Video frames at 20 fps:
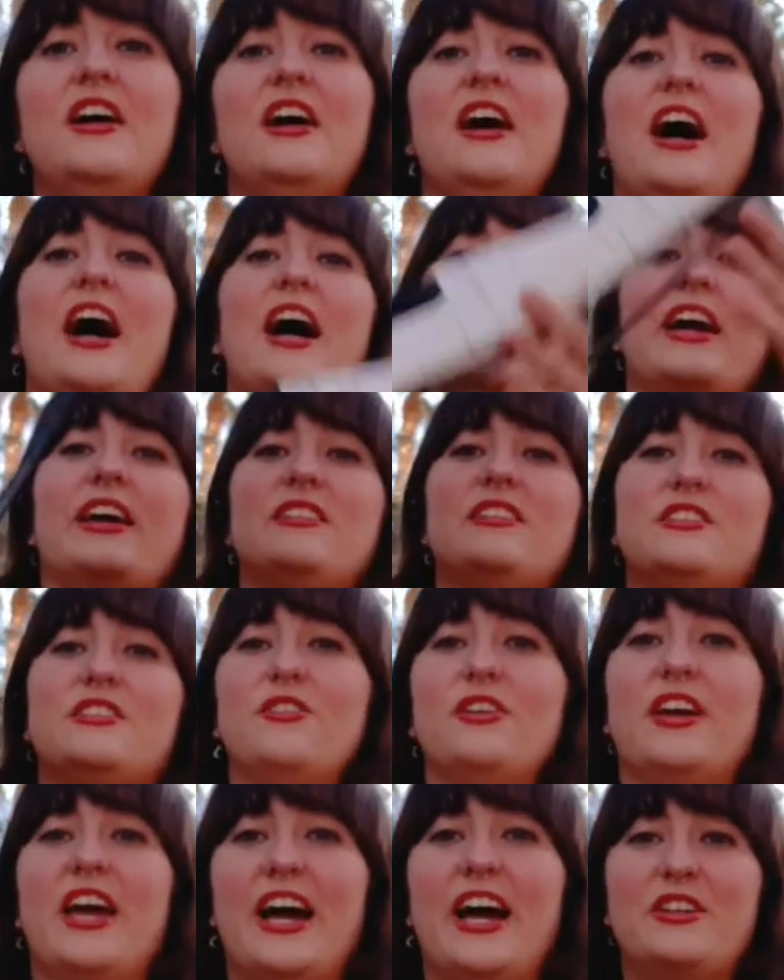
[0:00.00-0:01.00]
I can
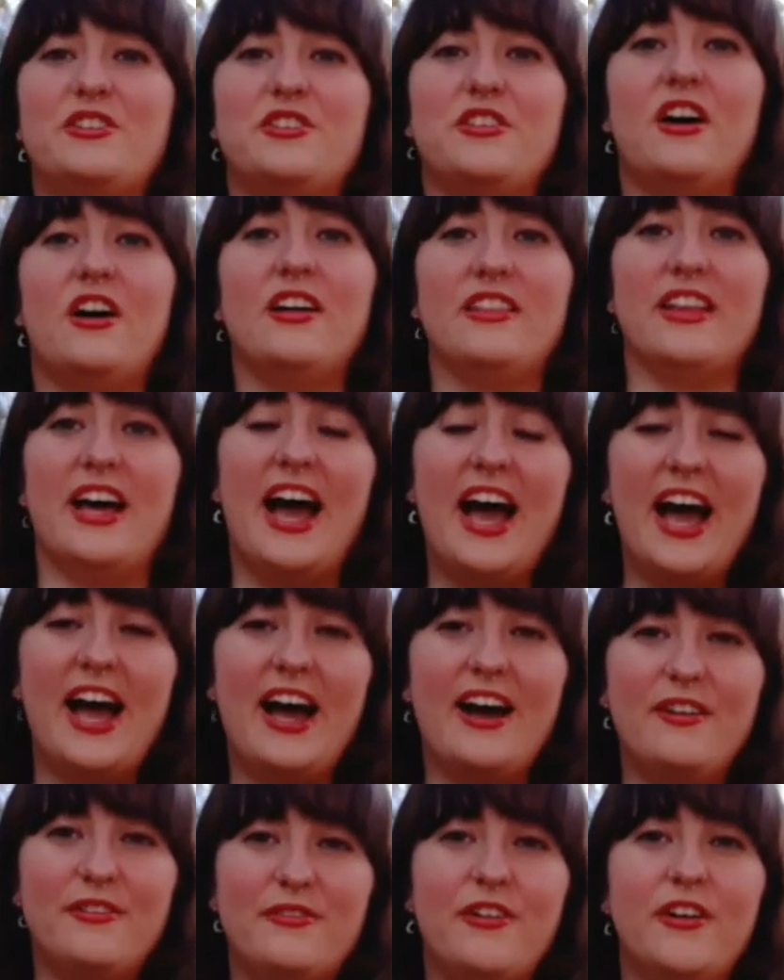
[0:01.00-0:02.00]
still catch it on the
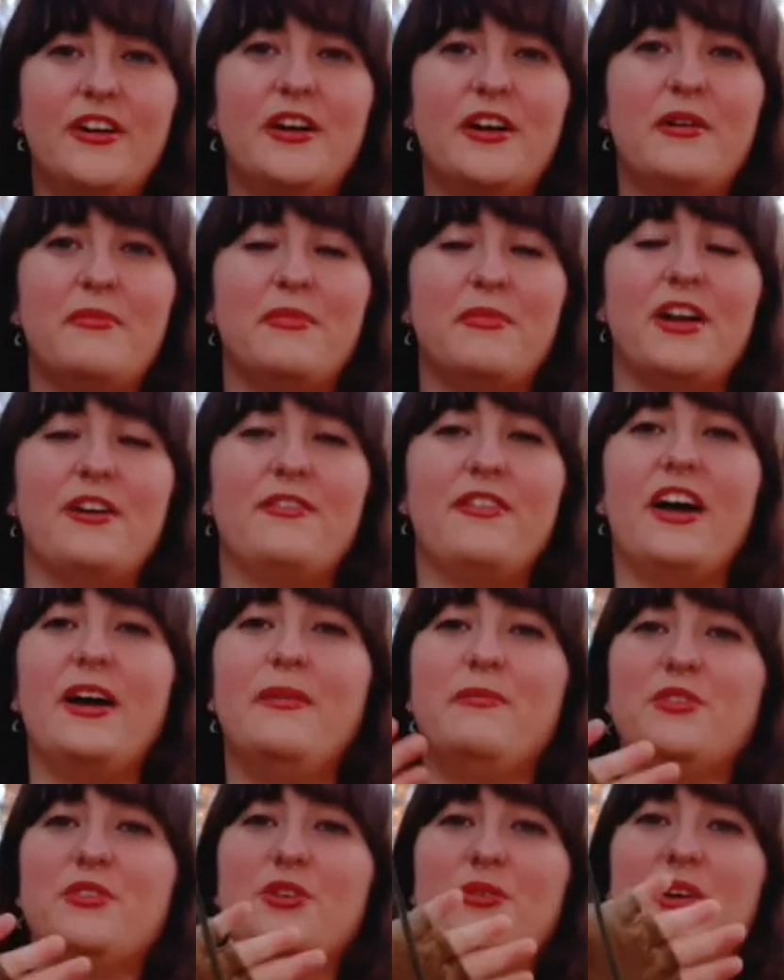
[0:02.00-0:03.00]
half, but if
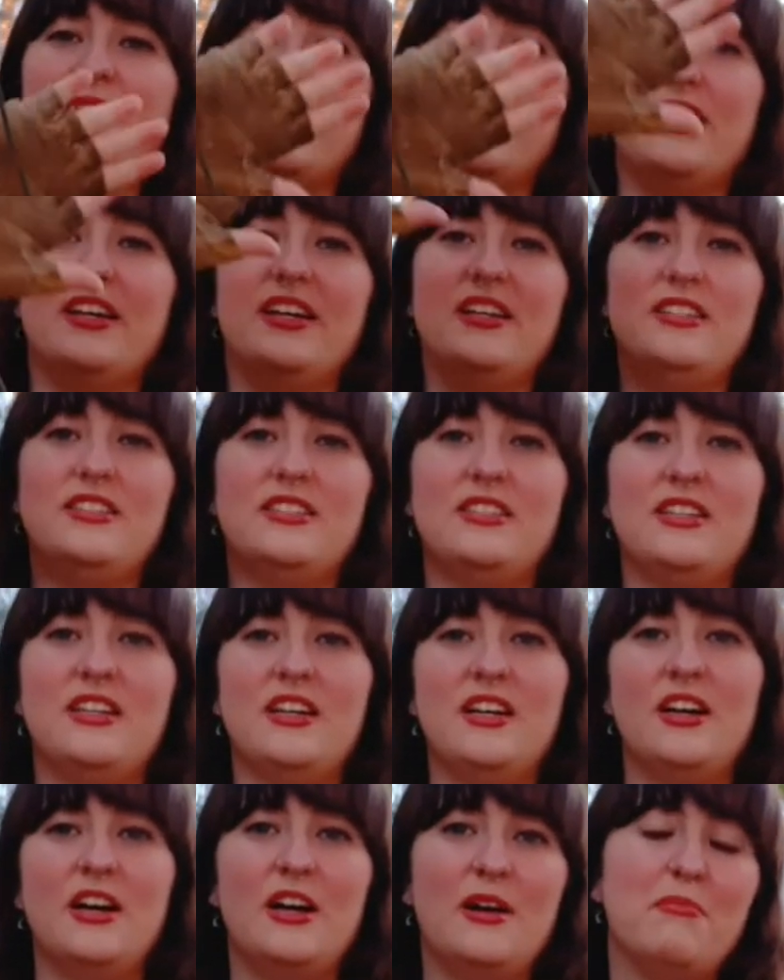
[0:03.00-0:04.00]
I'm doing this,
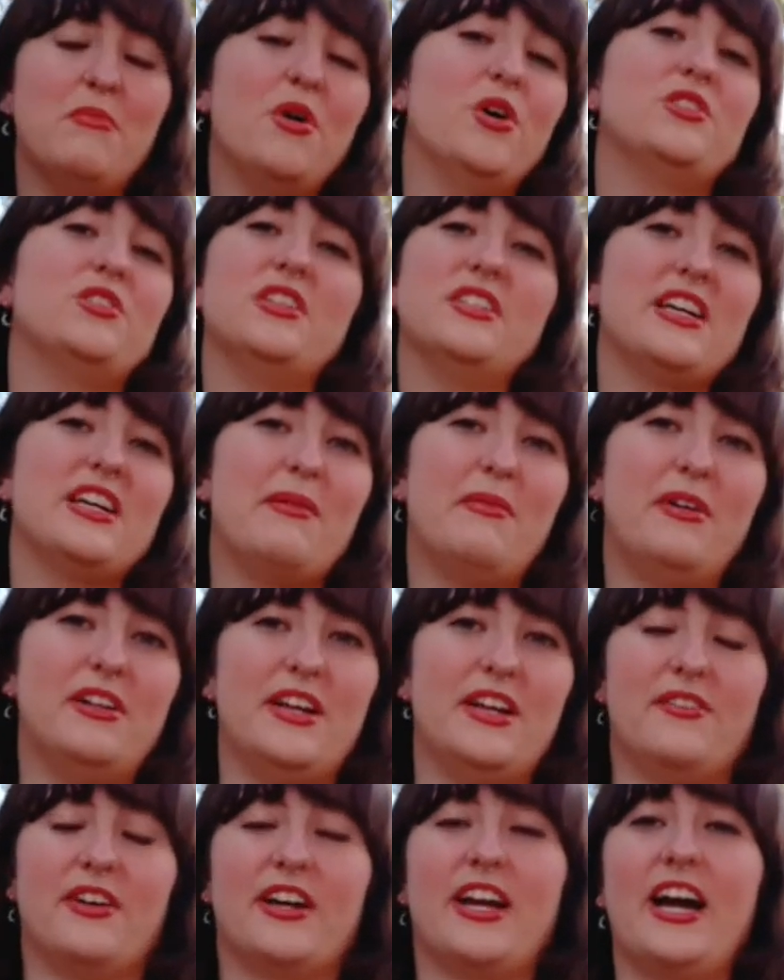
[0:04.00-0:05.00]
most of the time I'll
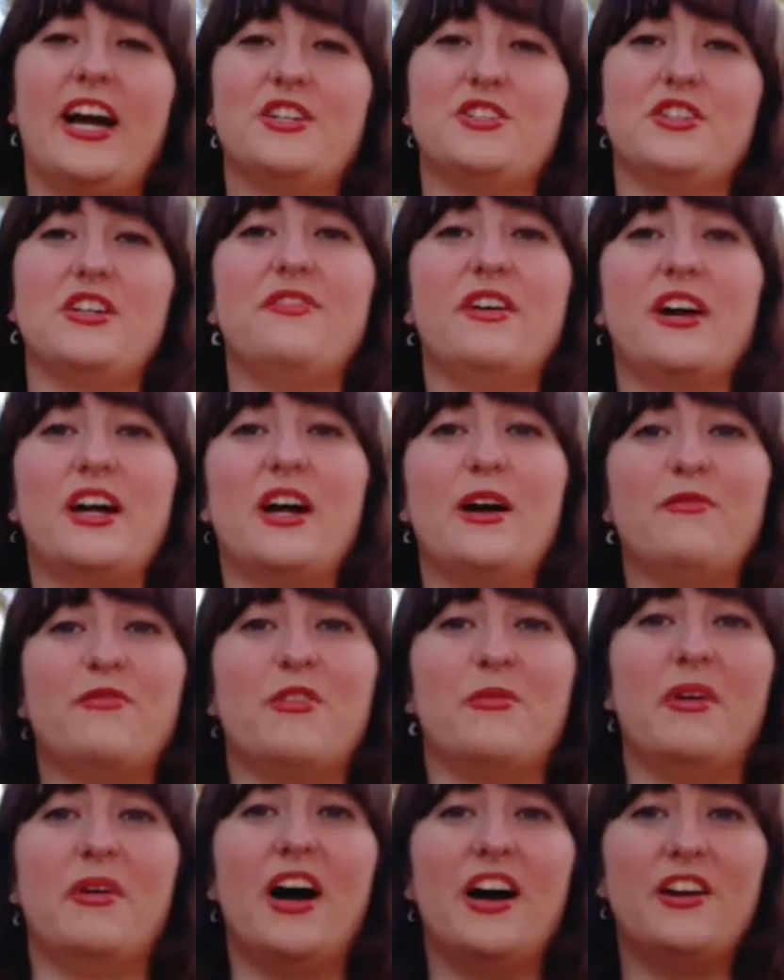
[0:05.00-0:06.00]
never catch it. If I come
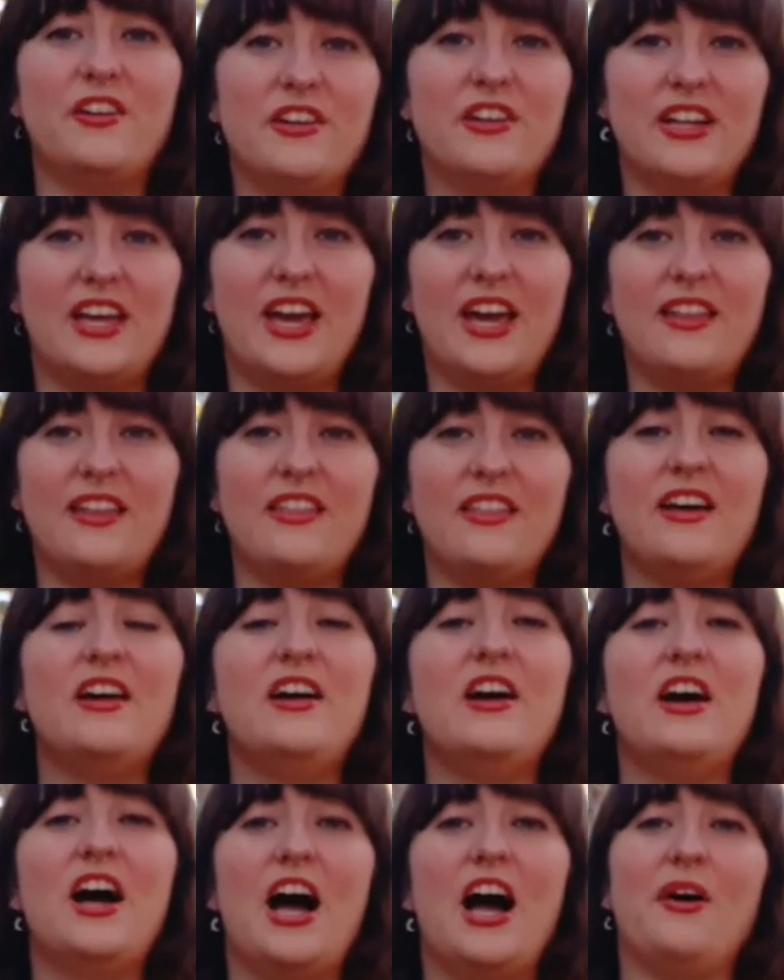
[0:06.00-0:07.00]
from underneath,
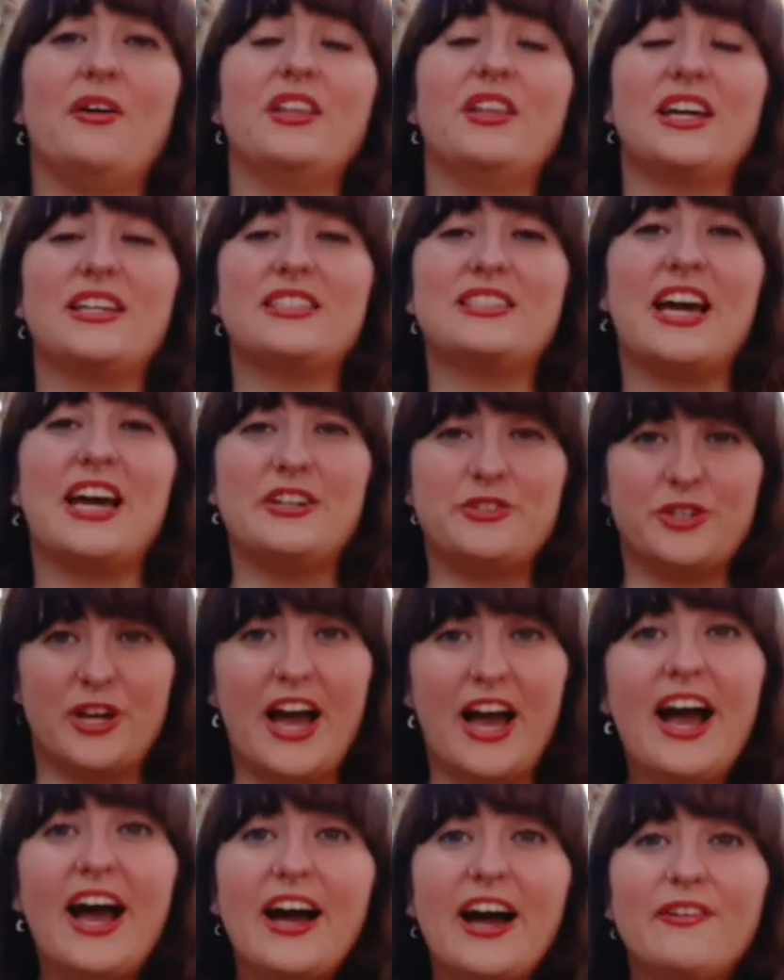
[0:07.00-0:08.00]
I'll at least catch a
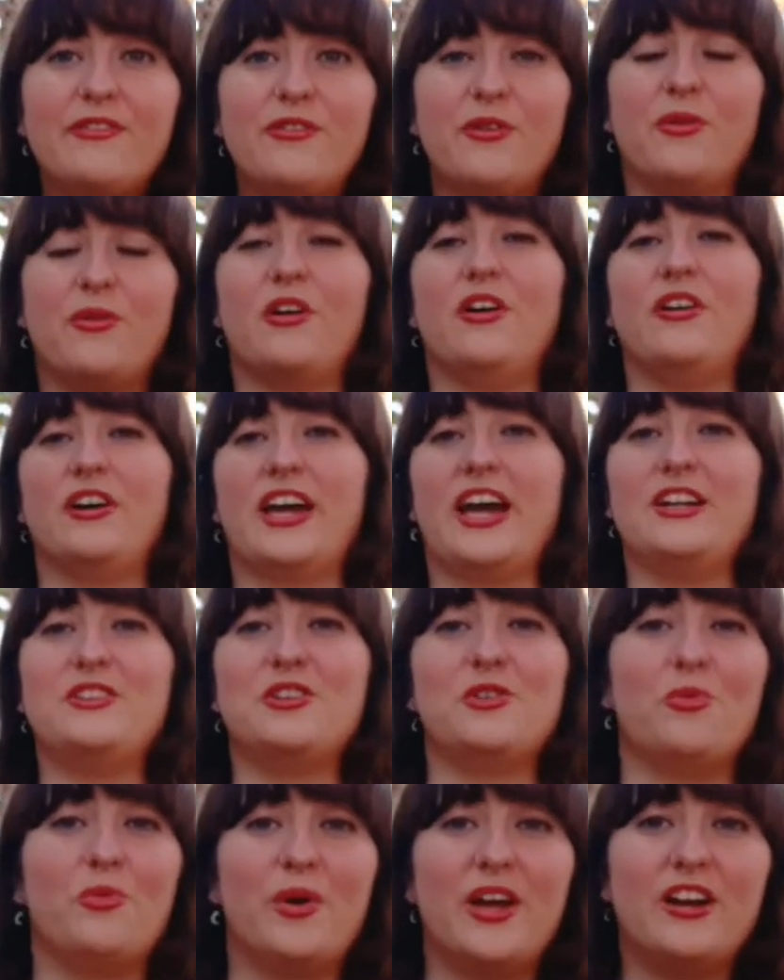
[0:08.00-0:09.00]
half, or I'll catch
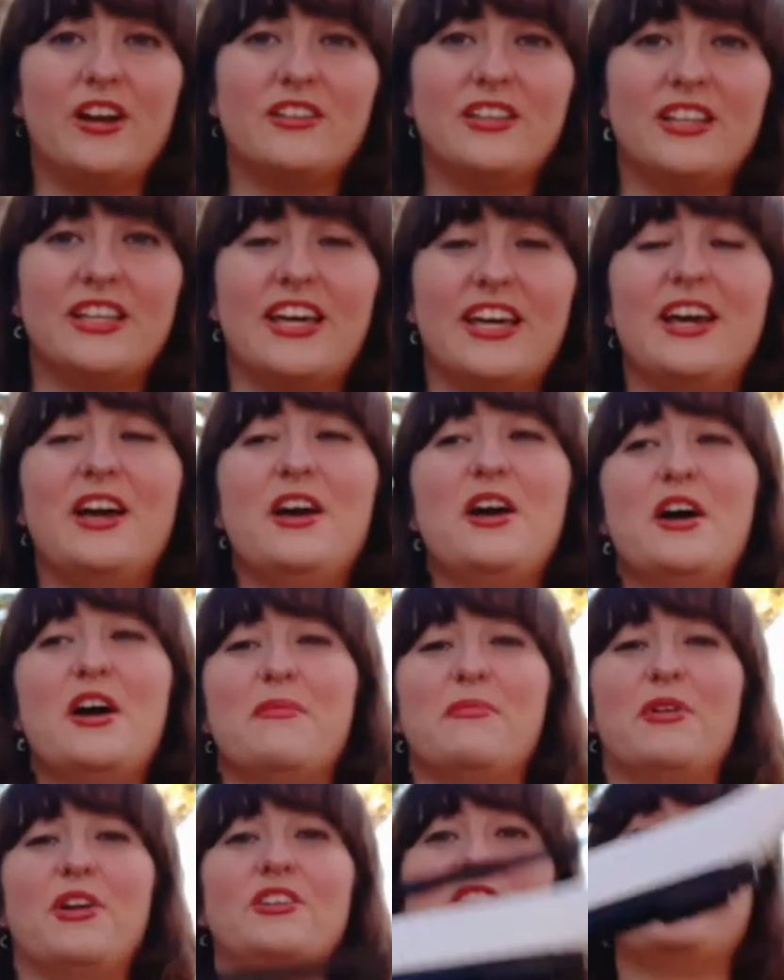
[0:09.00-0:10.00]
it weirdly,
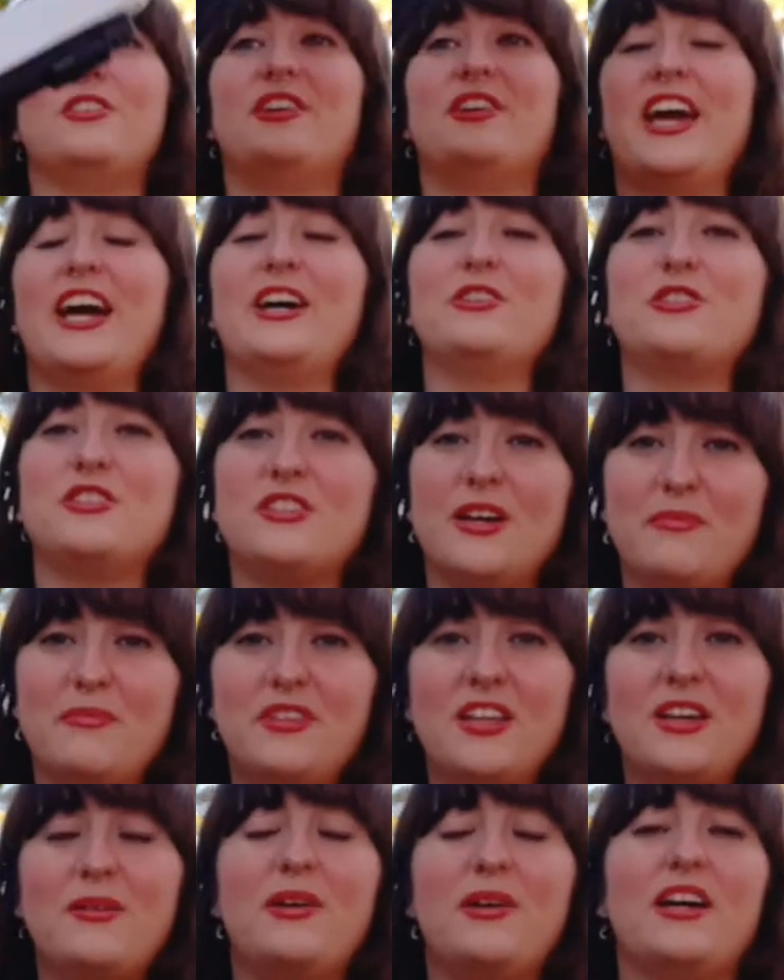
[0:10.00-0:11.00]
but I'll still catch
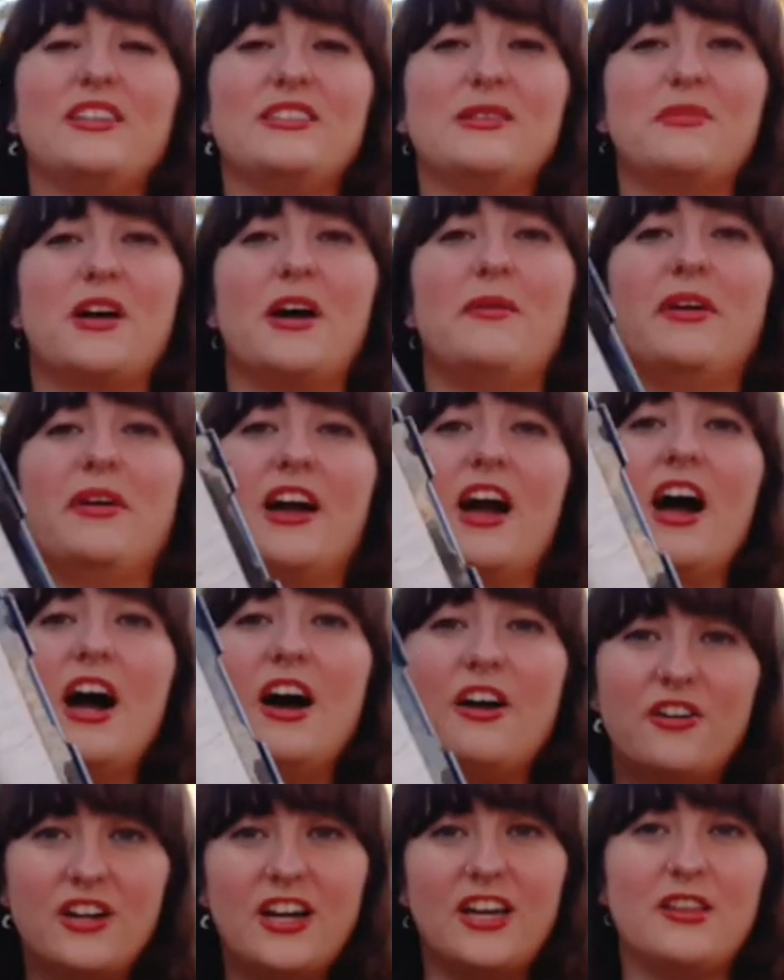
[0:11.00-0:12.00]
something because I'm coming
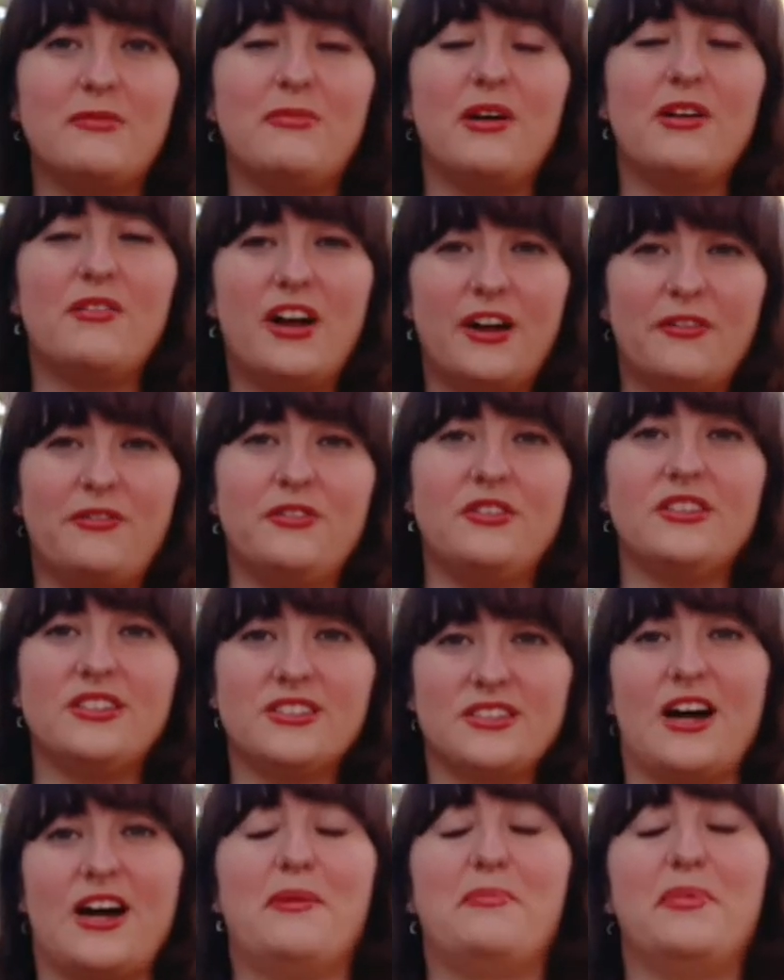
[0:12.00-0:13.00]
underneath my rifle to
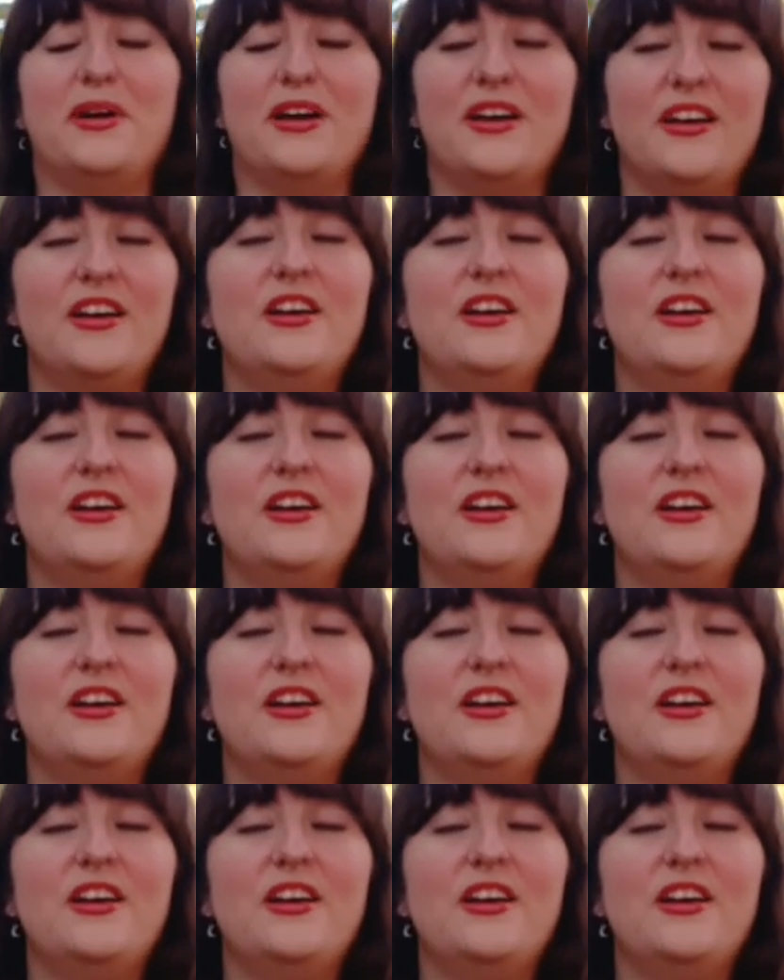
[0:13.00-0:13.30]
stop it.